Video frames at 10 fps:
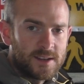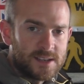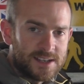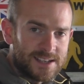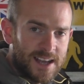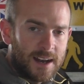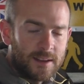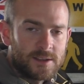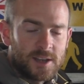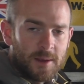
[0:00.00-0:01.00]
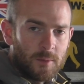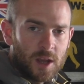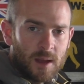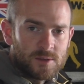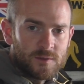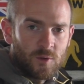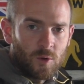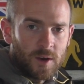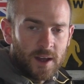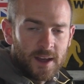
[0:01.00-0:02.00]
It's exactly the same when it comes to
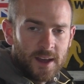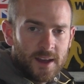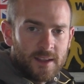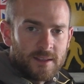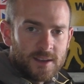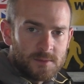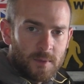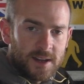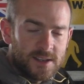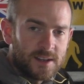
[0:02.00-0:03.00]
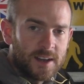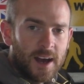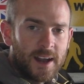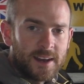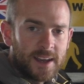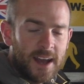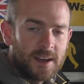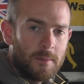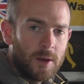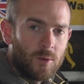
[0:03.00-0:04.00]
varroa. These mites can
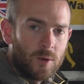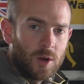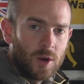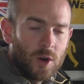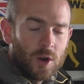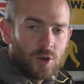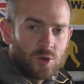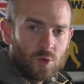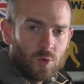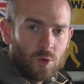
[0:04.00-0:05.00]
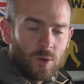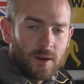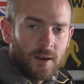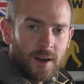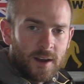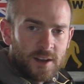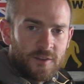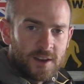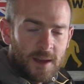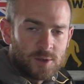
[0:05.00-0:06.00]
get immune to
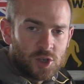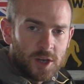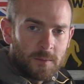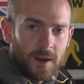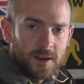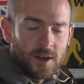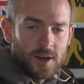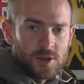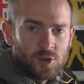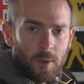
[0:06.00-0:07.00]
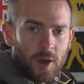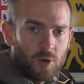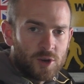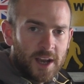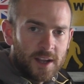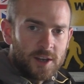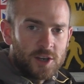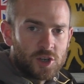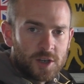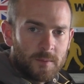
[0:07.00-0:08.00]
different types of treatment. So by rotating
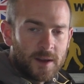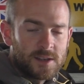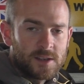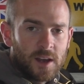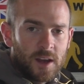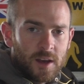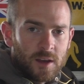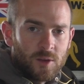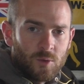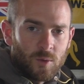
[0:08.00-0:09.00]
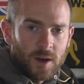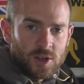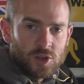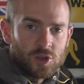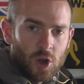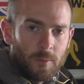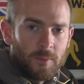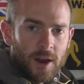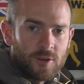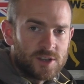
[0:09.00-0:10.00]
your treatments, you stop
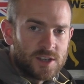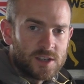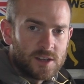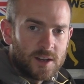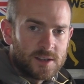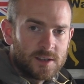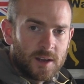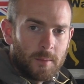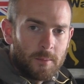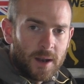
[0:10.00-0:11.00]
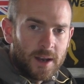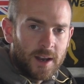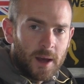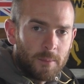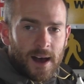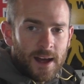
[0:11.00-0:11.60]
that resistance building up.